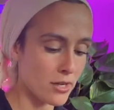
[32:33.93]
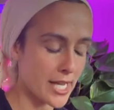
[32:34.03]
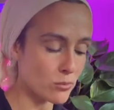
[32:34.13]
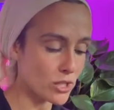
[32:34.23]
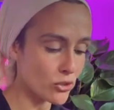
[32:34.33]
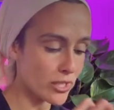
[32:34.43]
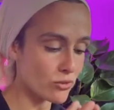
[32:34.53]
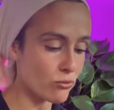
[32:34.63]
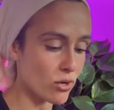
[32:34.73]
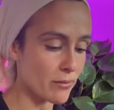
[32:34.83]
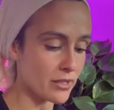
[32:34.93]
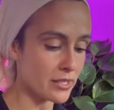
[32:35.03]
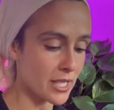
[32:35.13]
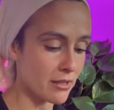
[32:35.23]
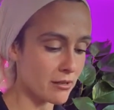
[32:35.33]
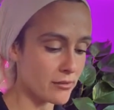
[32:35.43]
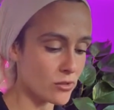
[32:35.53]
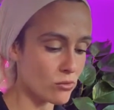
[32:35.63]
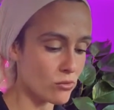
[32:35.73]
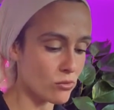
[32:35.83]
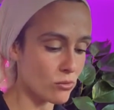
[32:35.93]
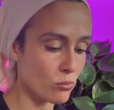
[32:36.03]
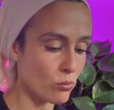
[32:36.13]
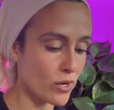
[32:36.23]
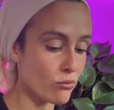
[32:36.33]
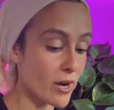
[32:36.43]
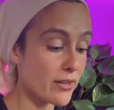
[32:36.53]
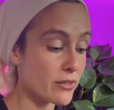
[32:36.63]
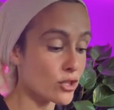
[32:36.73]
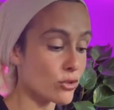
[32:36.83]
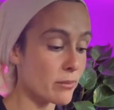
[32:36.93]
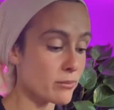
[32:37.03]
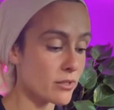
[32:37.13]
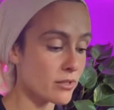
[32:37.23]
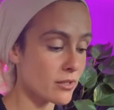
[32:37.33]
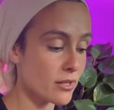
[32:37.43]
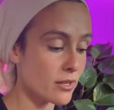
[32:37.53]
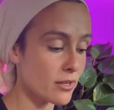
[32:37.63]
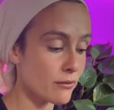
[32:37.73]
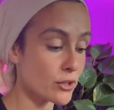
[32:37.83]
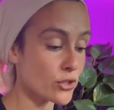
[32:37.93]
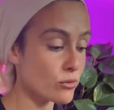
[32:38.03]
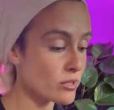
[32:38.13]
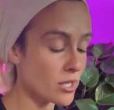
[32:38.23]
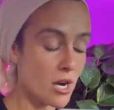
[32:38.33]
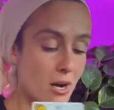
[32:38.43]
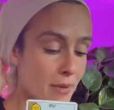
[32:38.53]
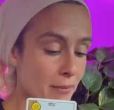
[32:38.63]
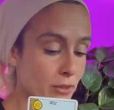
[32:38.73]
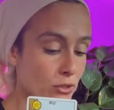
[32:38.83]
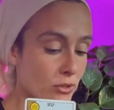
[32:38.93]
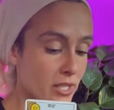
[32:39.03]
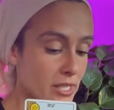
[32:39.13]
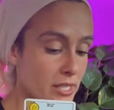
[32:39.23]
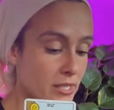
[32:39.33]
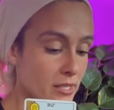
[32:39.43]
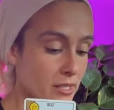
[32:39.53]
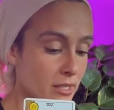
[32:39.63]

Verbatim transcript: As we transform ourselves, we write the script for soon to come opportunities,